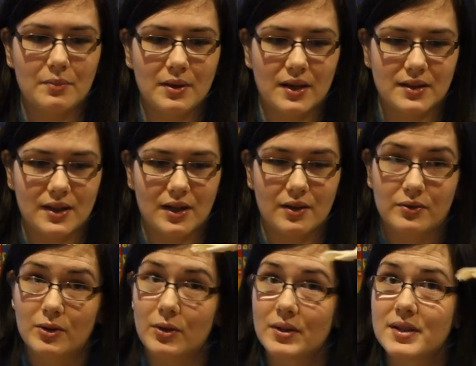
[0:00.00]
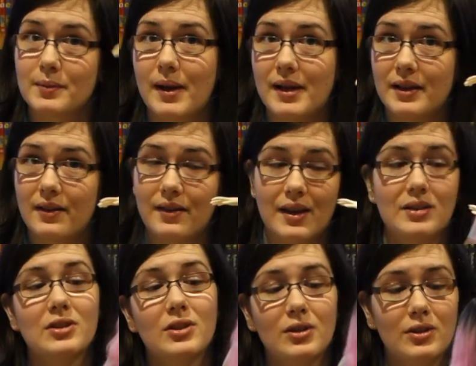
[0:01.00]
because I of course suaded in there
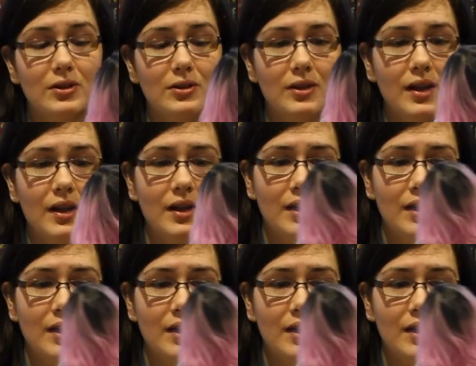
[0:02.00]
too.